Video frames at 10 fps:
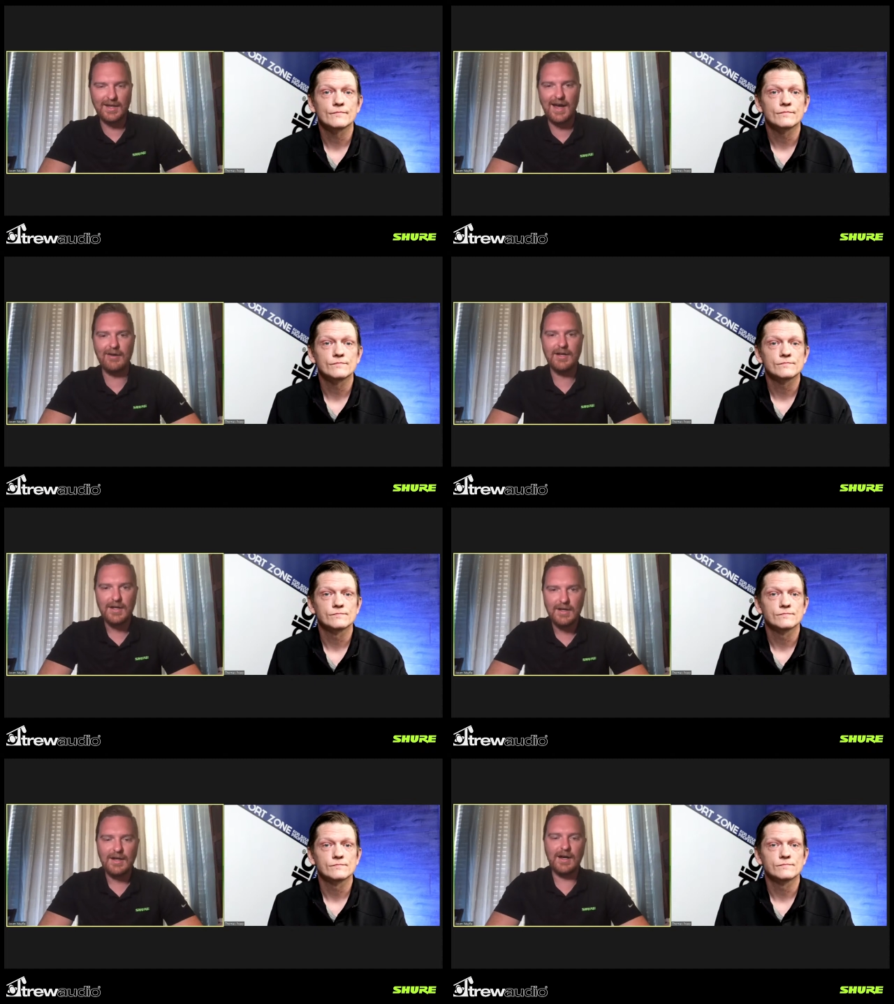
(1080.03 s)
Speaker 1: out
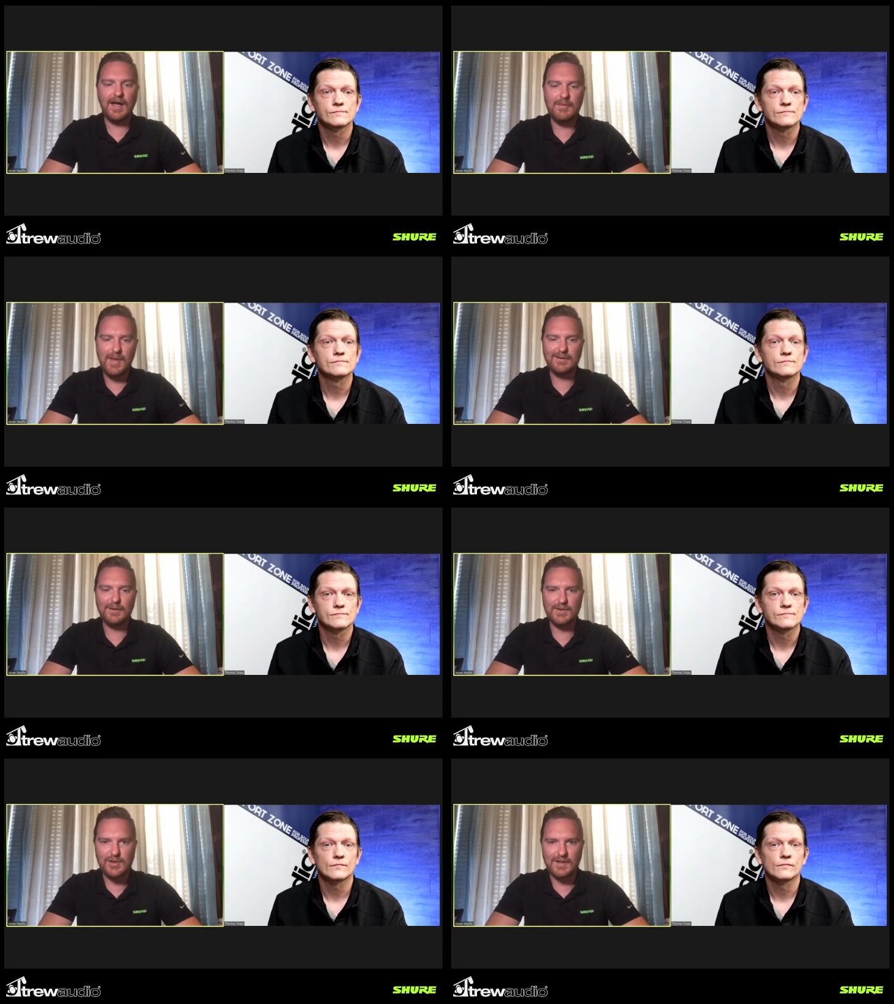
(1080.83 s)
uh, and make
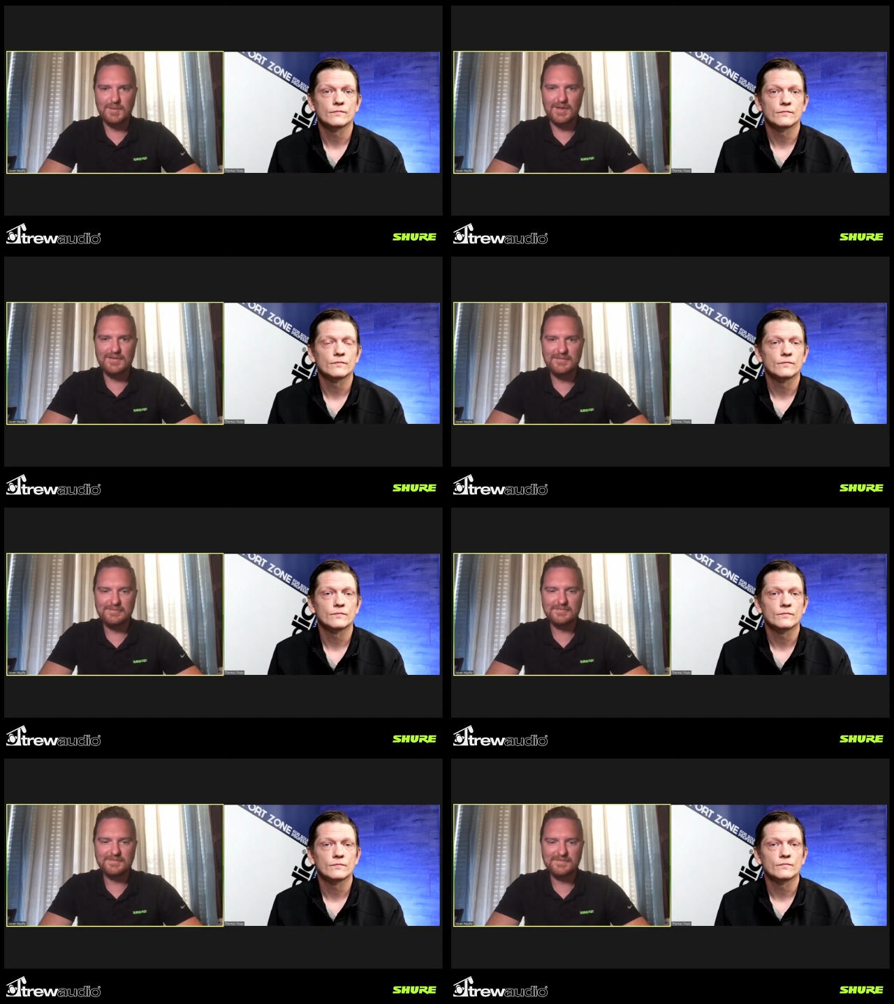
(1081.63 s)
those adjustments.
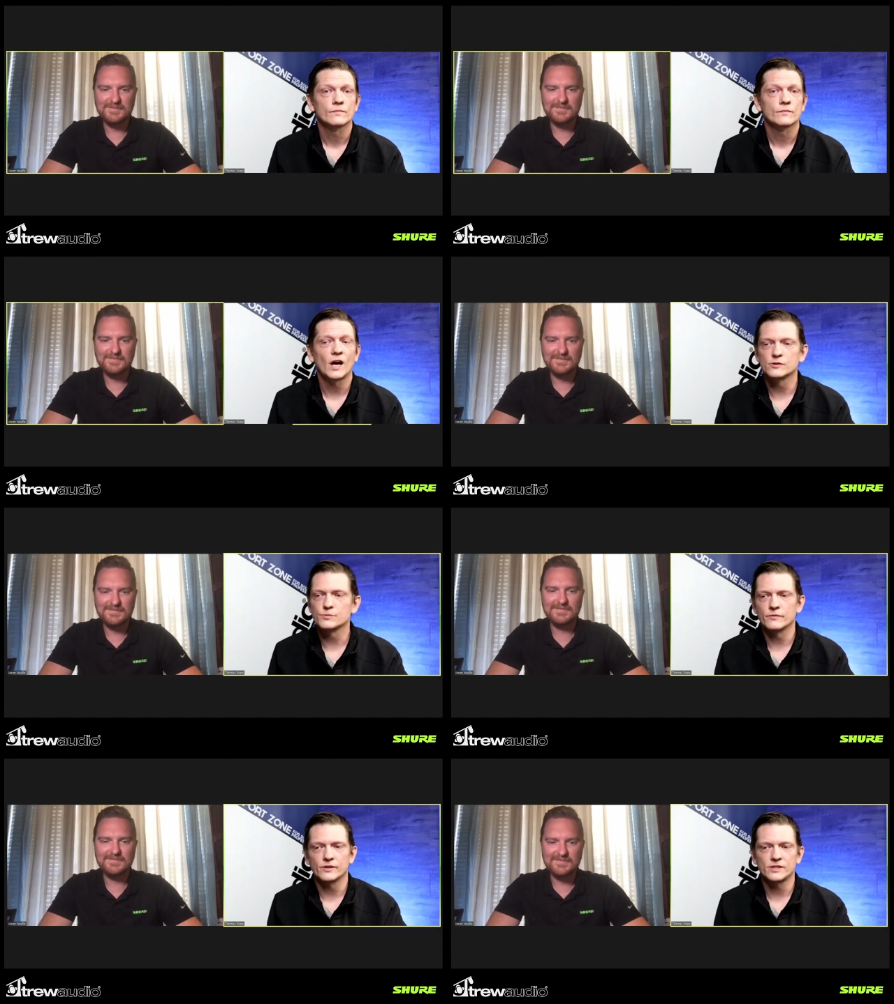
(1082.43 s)
Speaker 2: That's
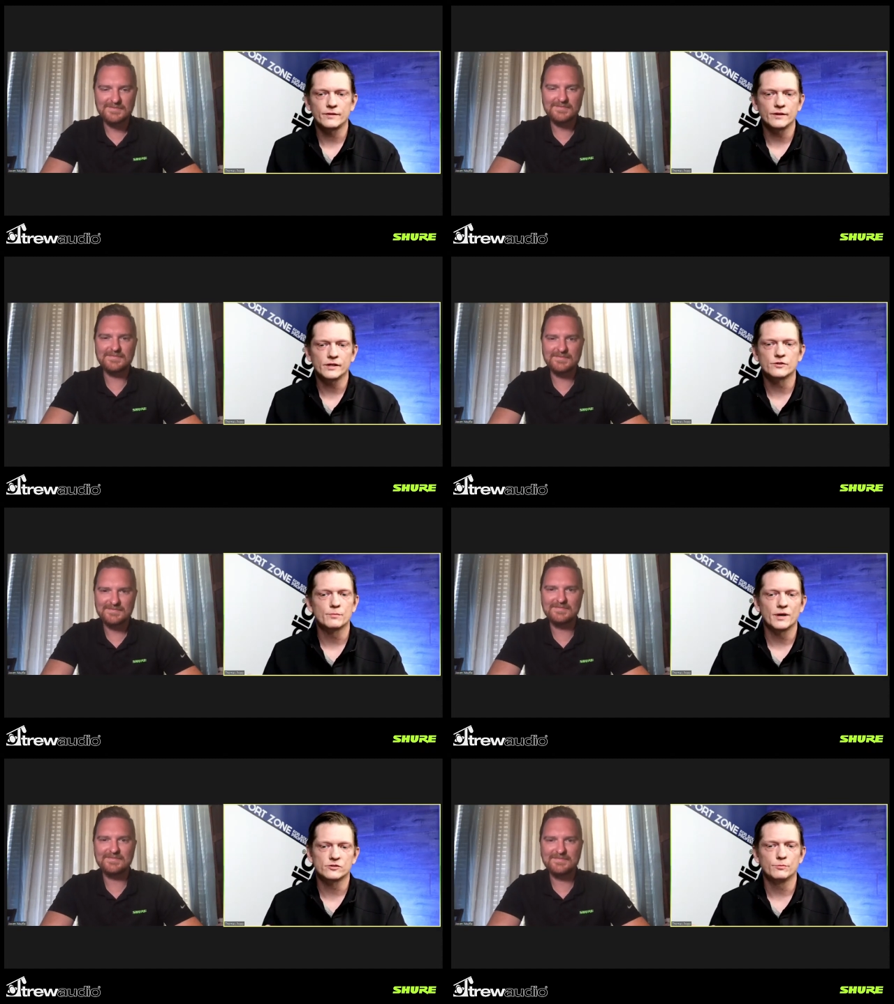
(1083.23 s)
perfect. I think it's the
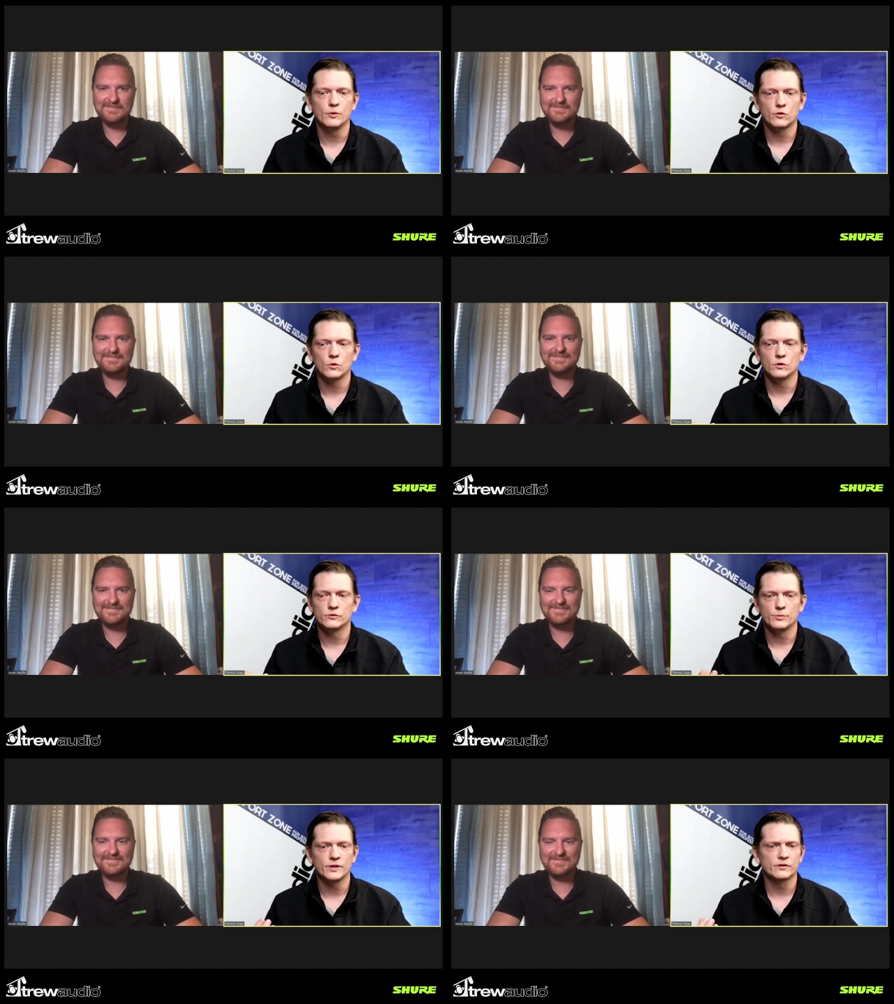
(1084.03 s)
best of both worlds
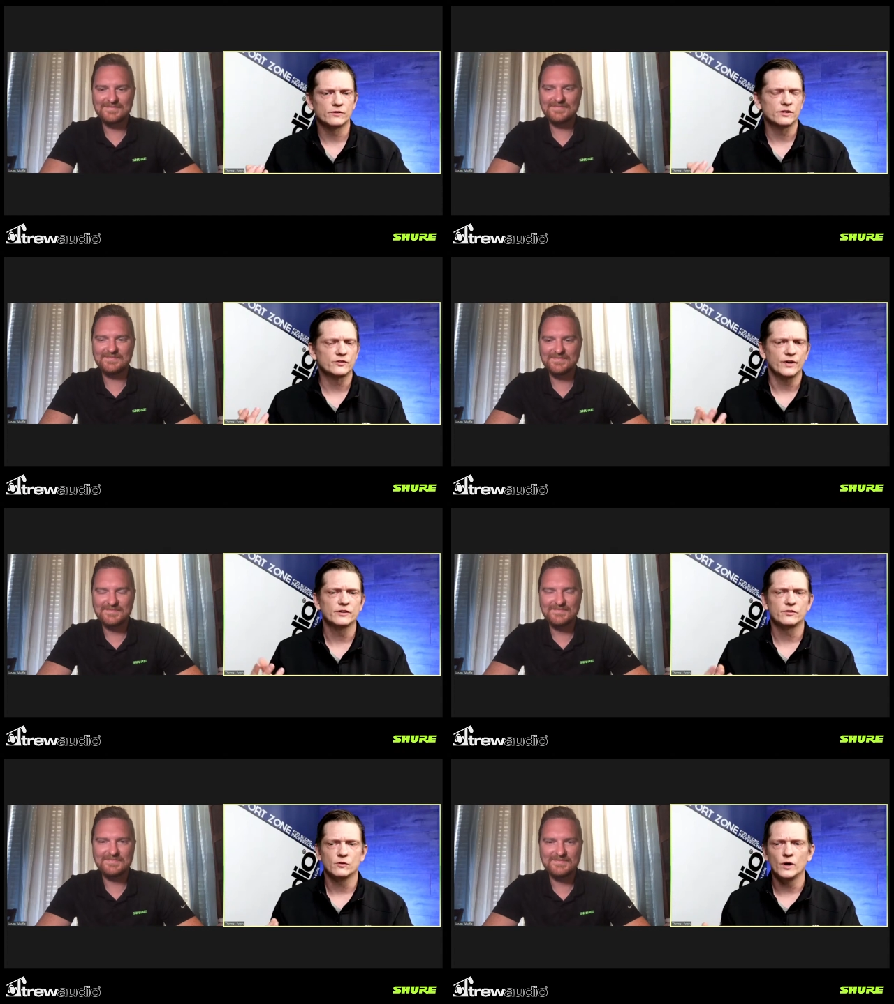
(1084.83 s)
because let's face
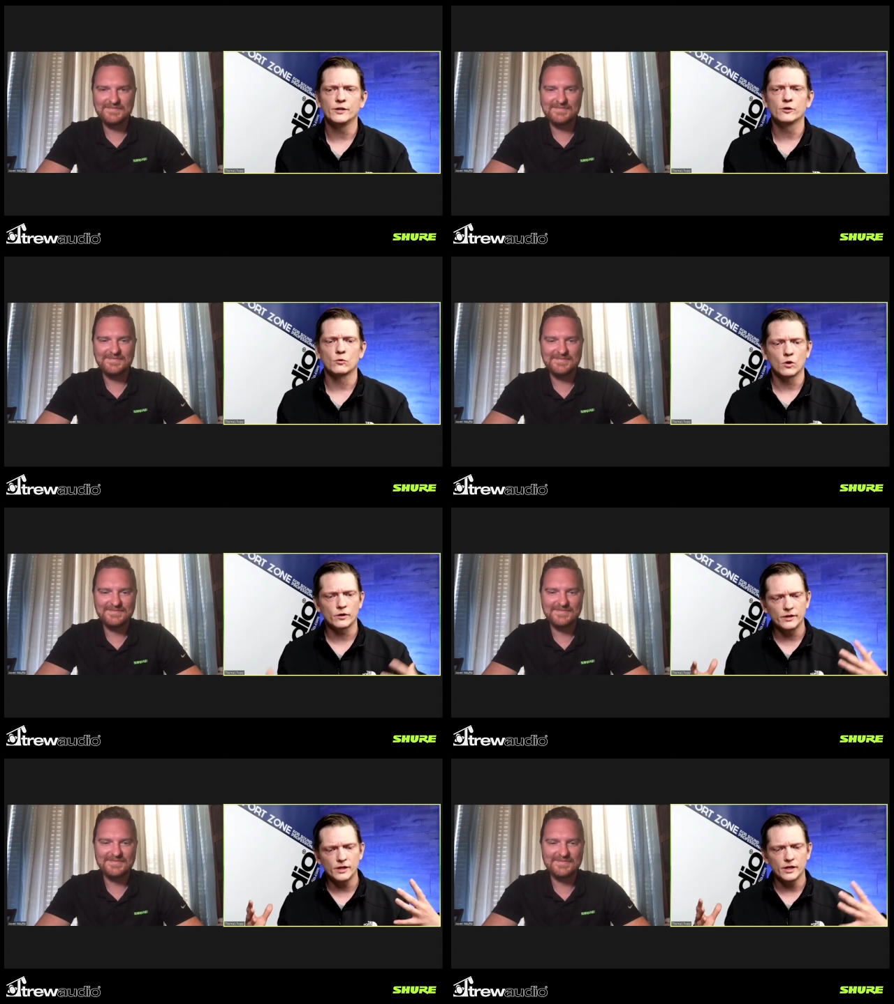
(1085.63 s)
it, when you're
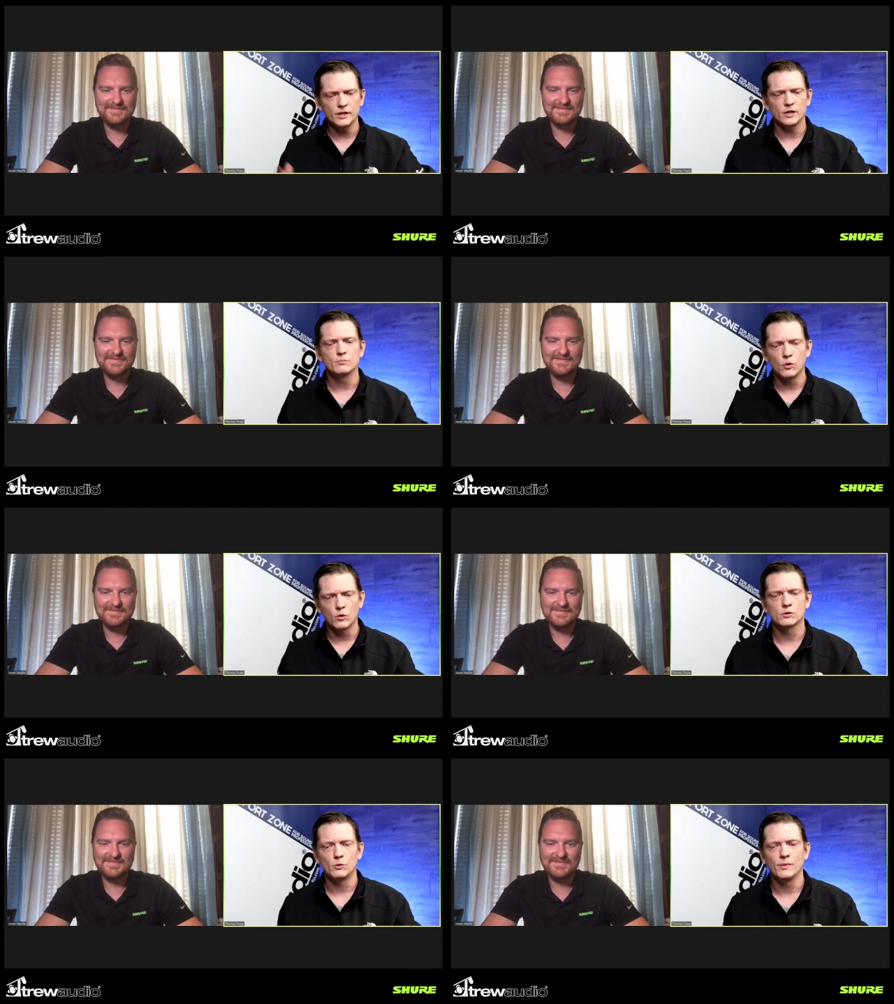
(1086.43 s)
working in a
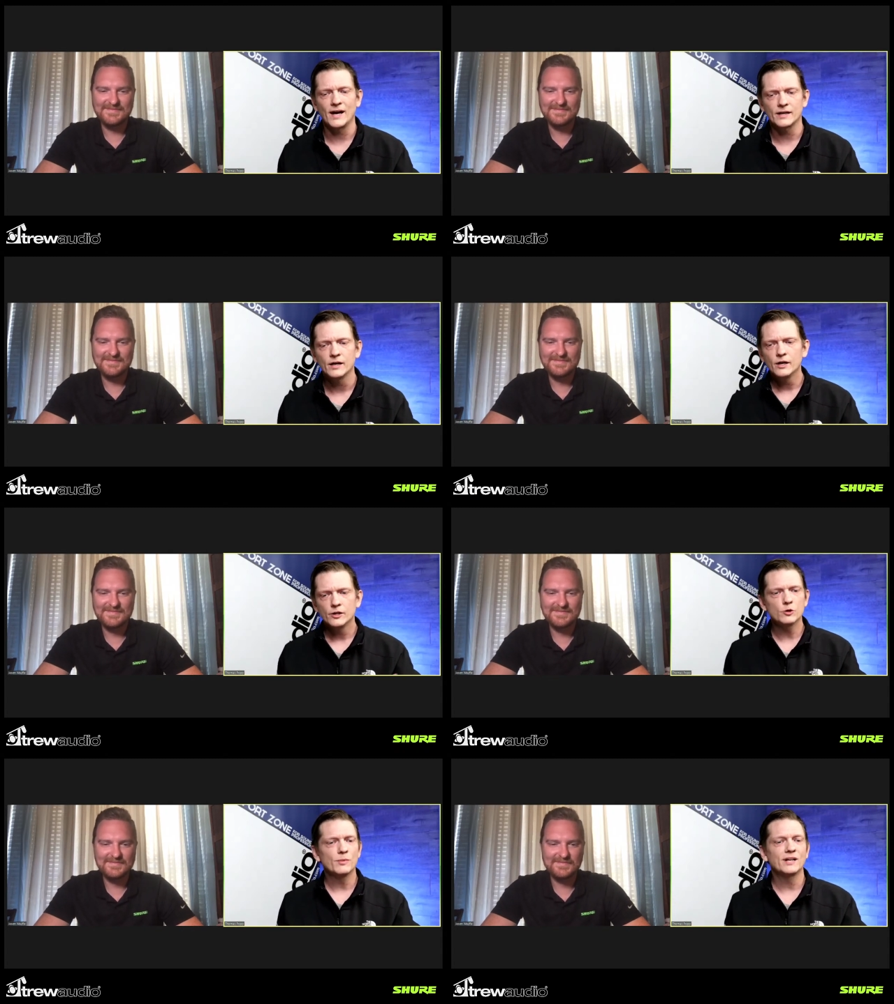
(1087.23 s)
portable bag, you may not